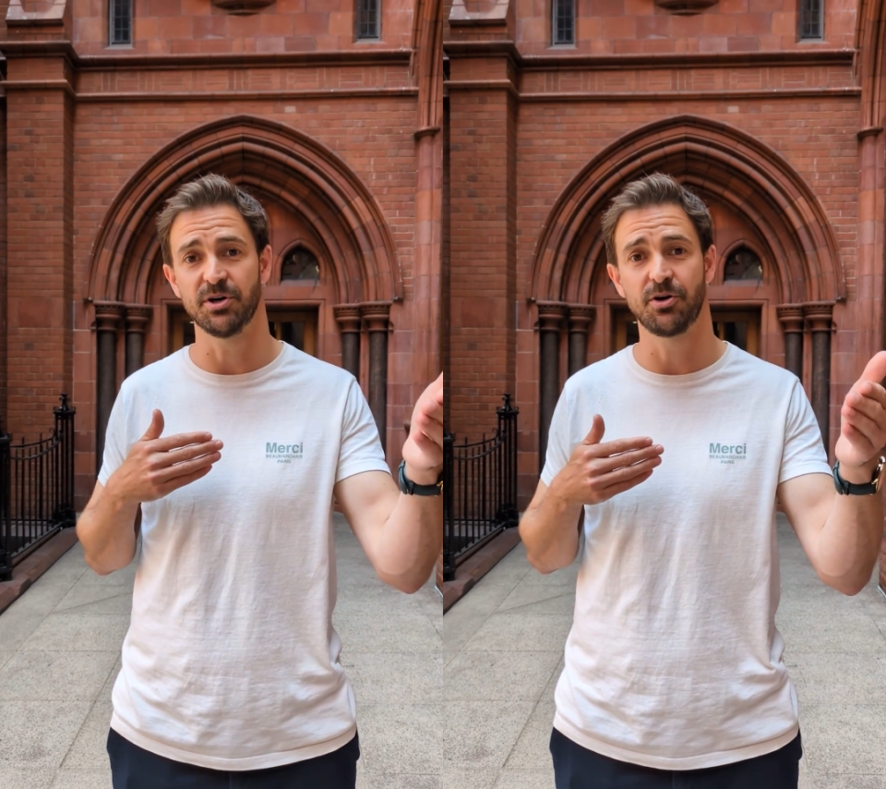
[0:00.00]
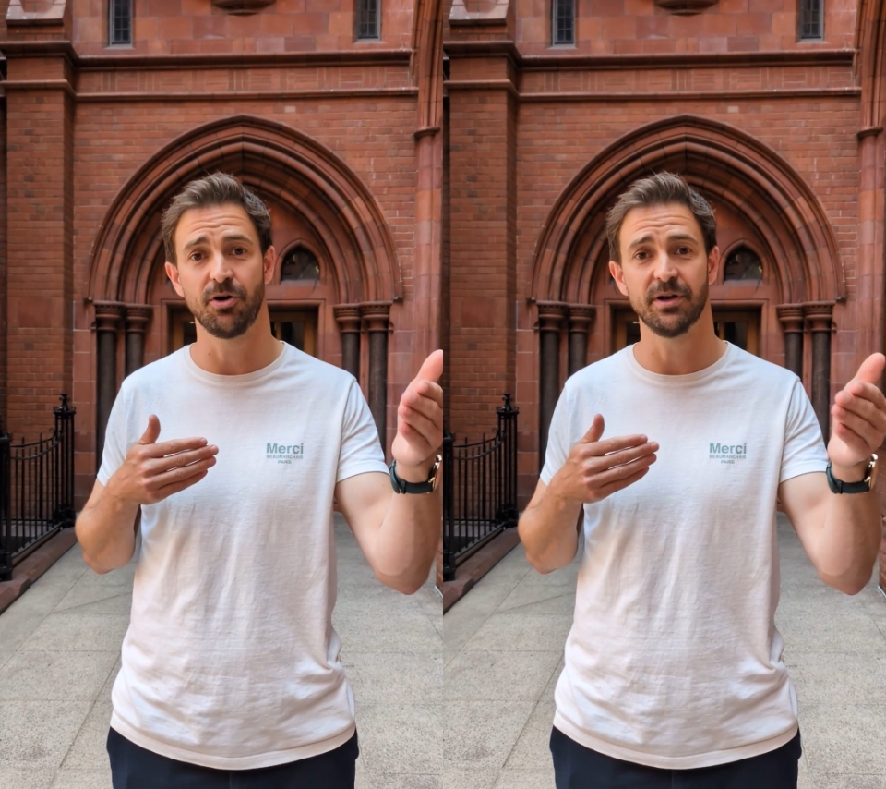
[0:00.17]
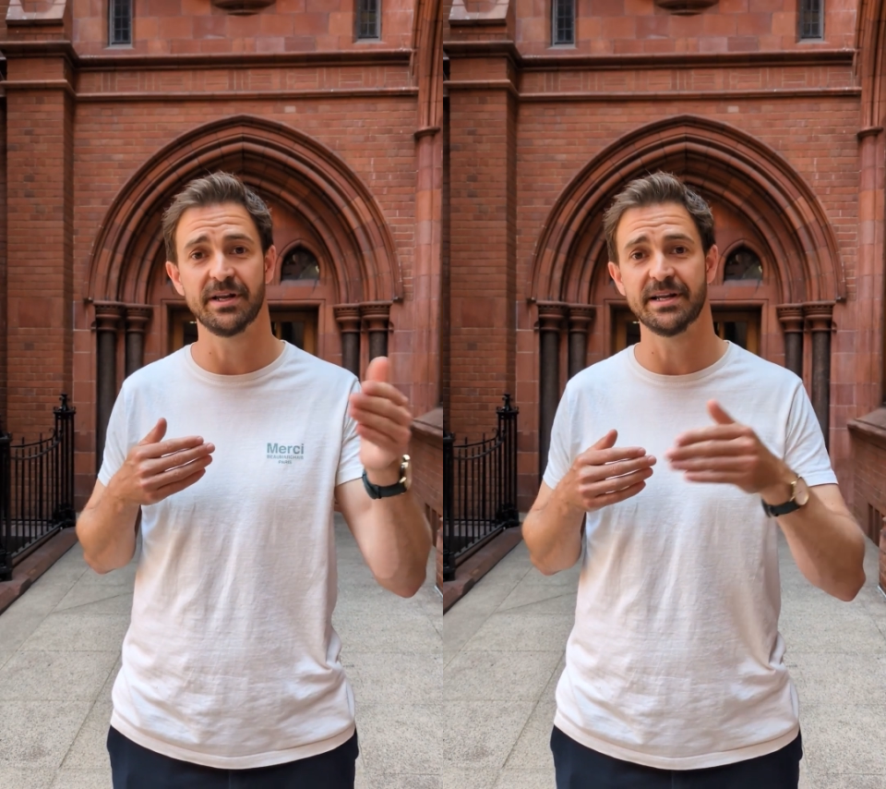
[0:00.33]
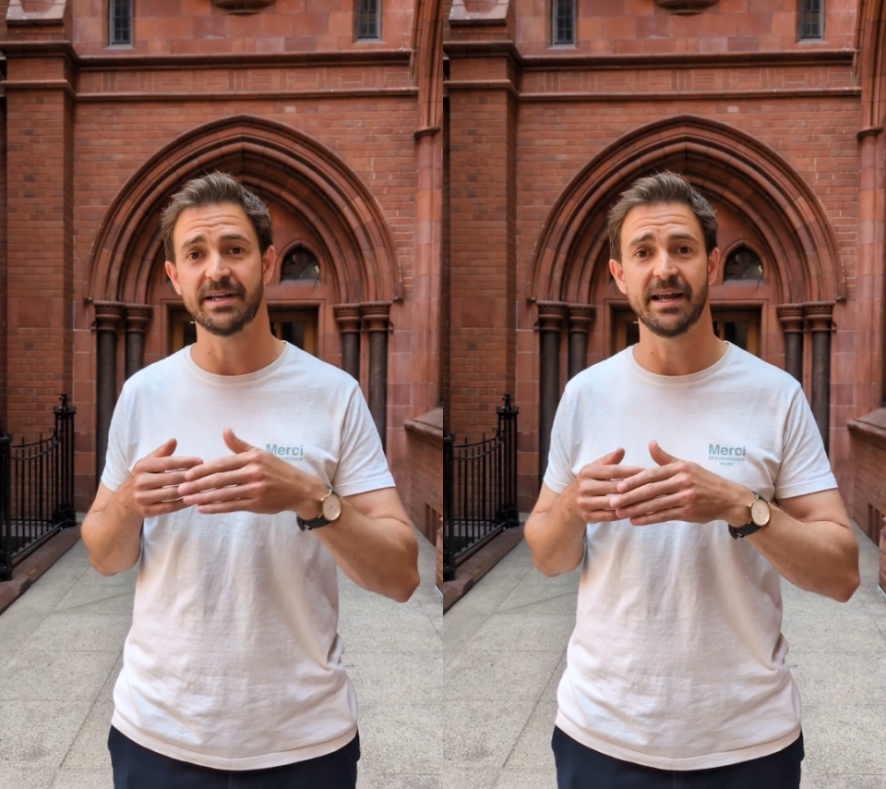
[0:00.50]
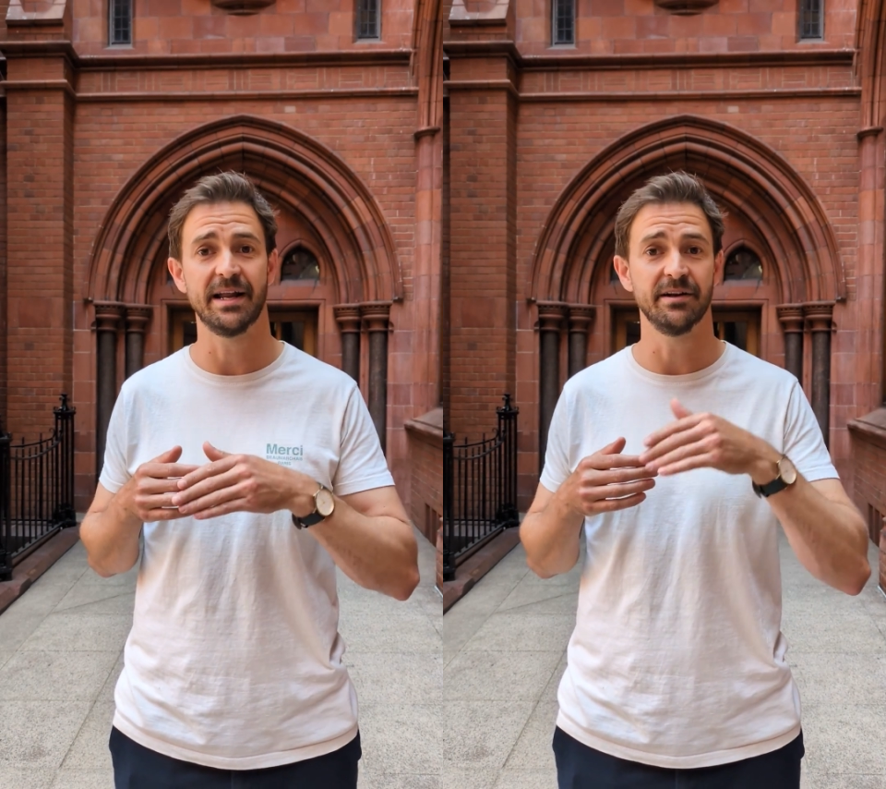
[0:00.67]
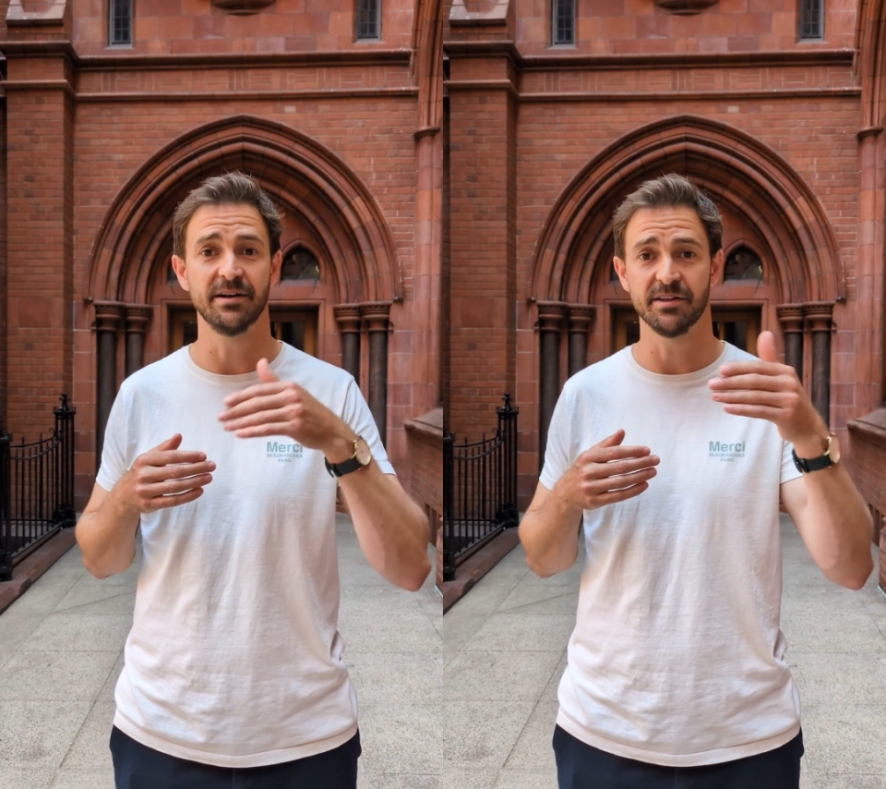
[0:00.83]
colleague
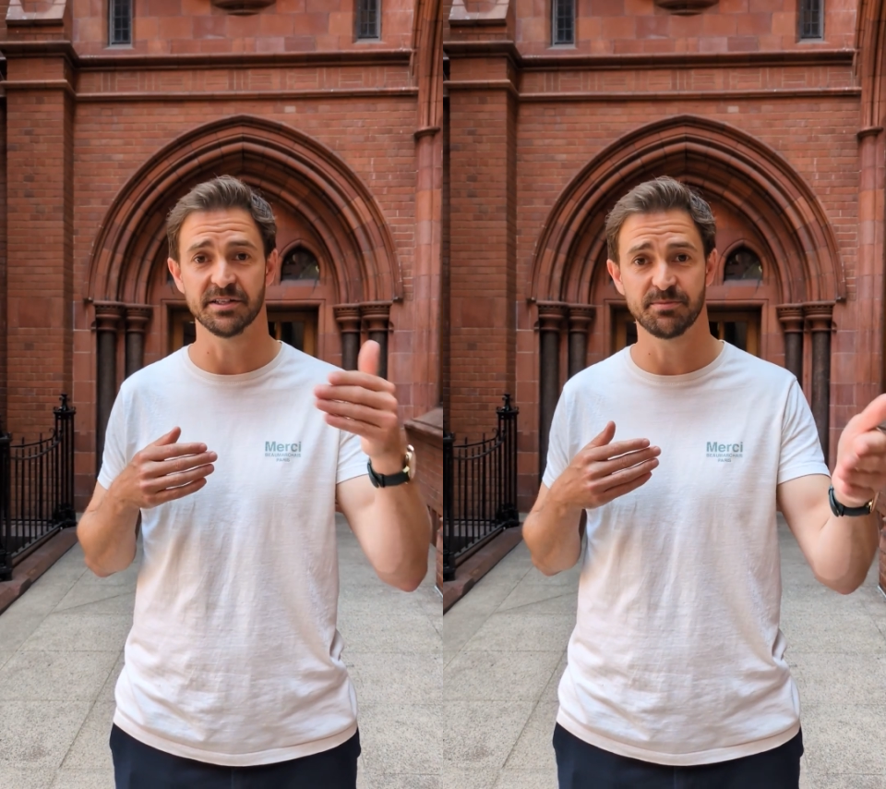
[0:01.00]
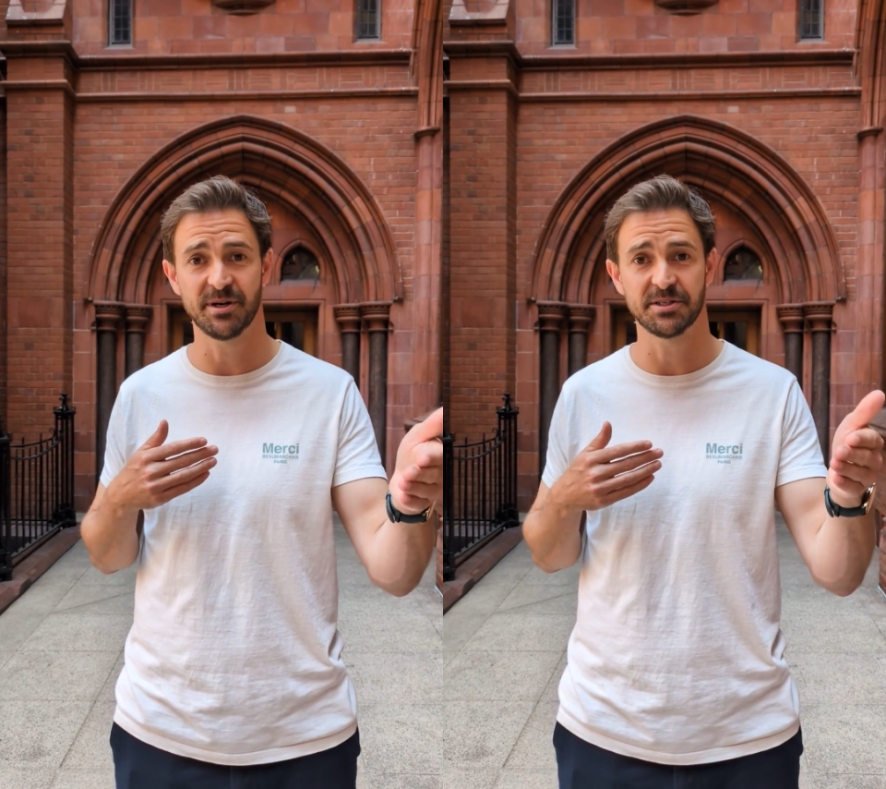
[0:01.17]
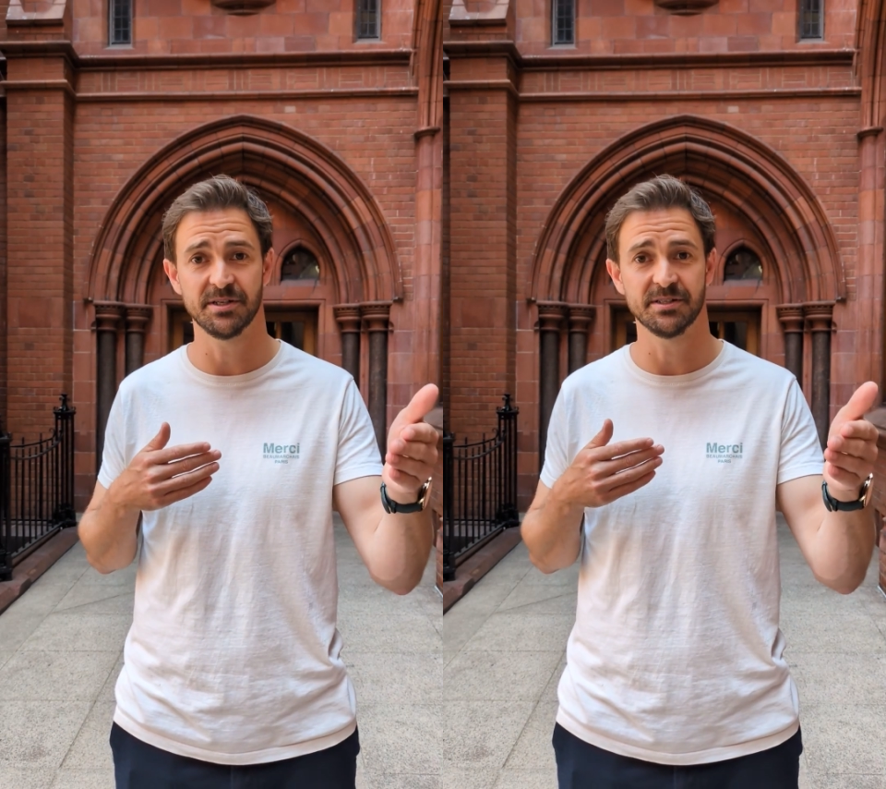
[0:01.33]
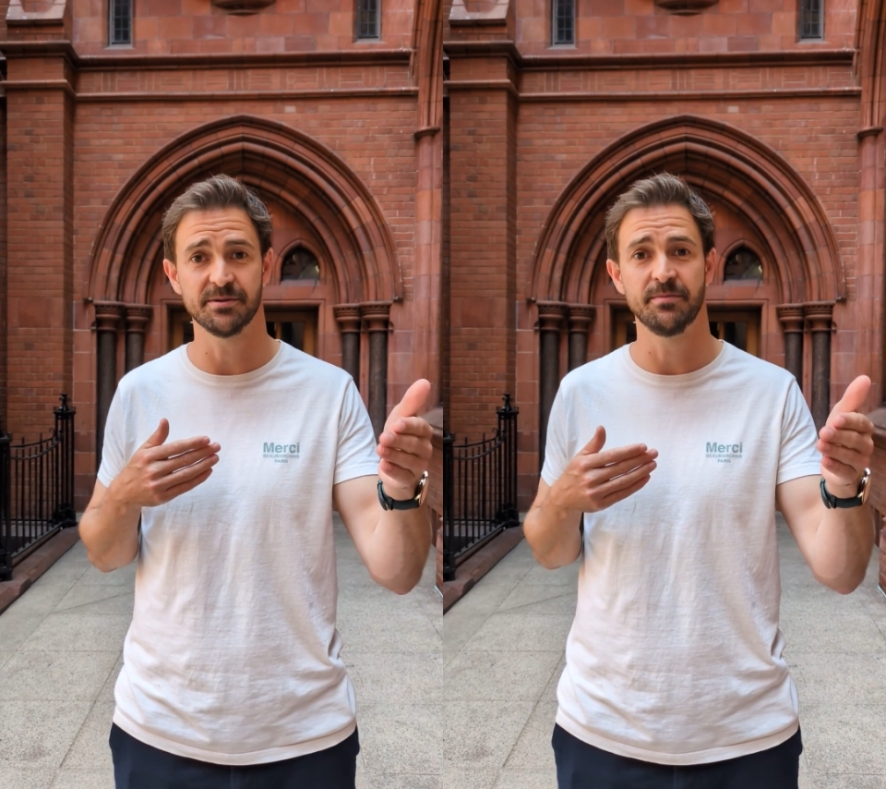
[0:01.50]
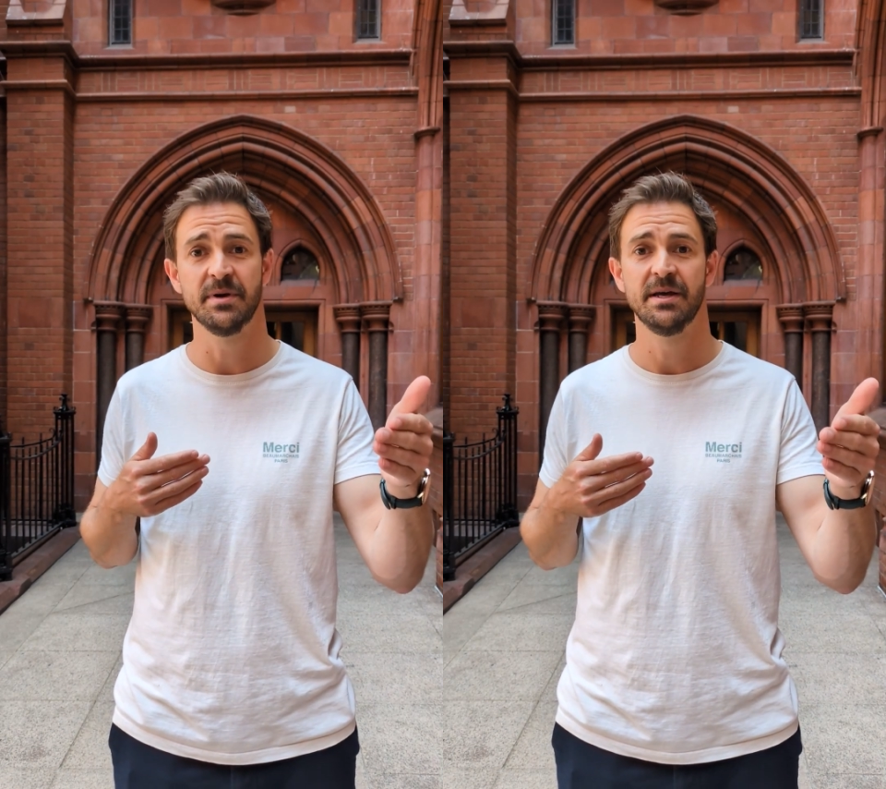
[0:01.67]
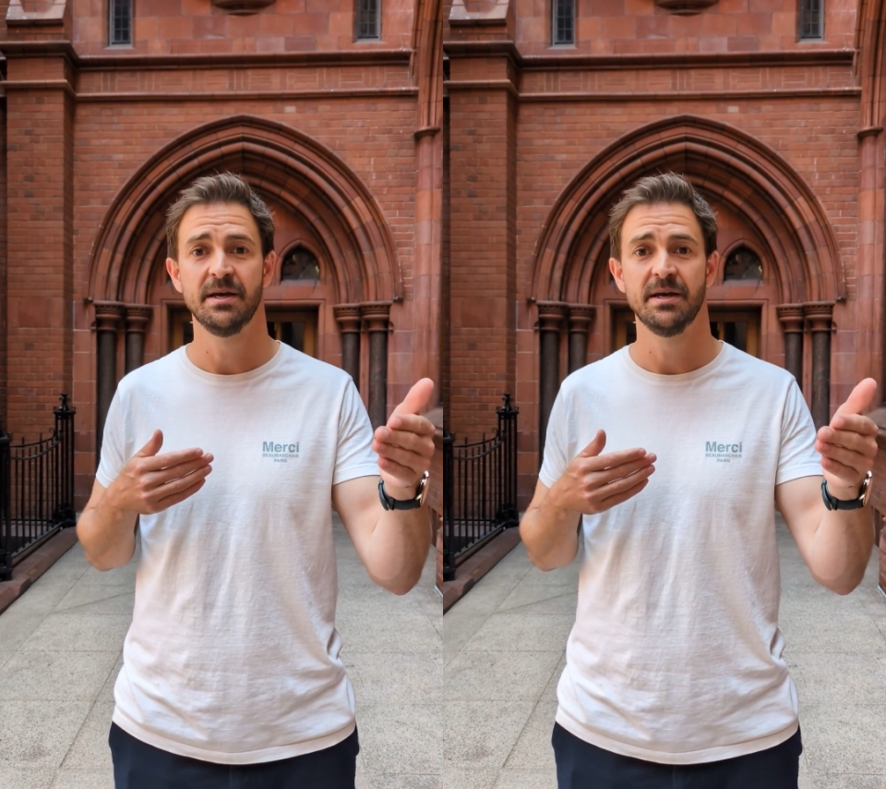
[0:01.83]
in another specialism.